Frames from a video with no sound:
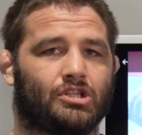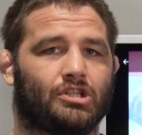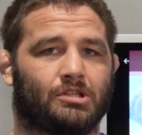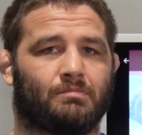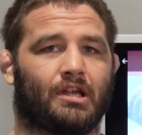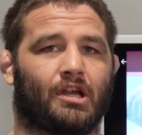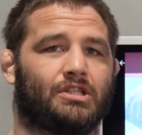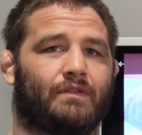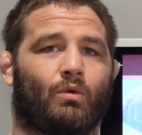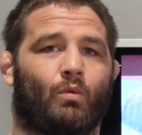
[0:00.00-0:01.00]
just
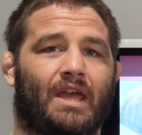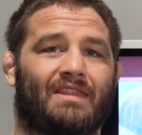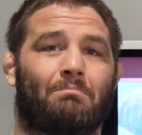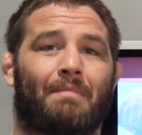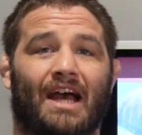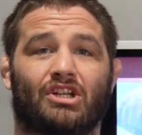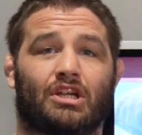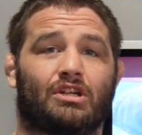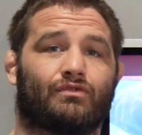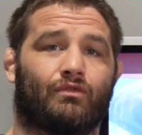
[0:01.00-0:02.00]
because of the way the match
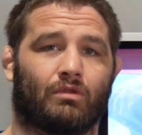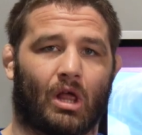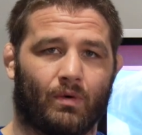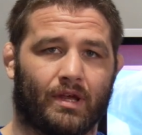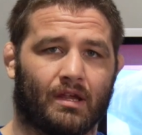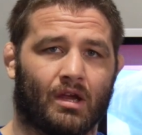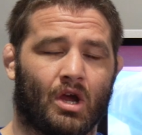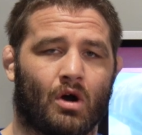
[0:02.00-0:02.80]
is flowing